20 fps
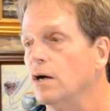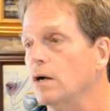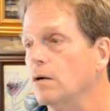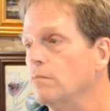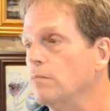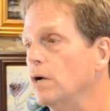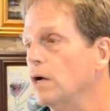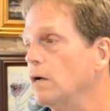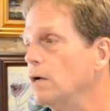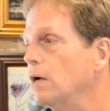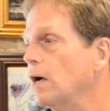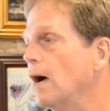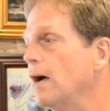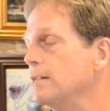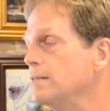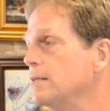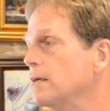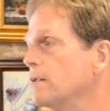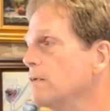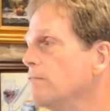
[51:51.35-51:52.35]
Um,
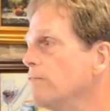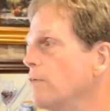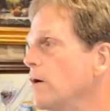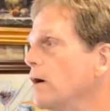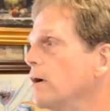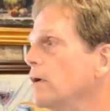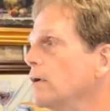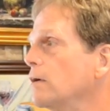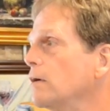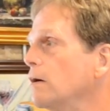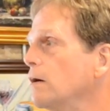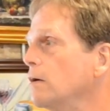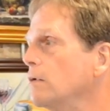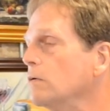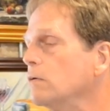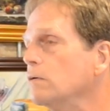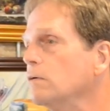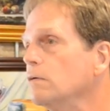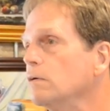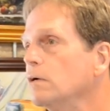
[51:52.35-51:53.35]
identifying
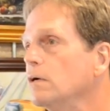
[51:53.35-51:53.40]
color,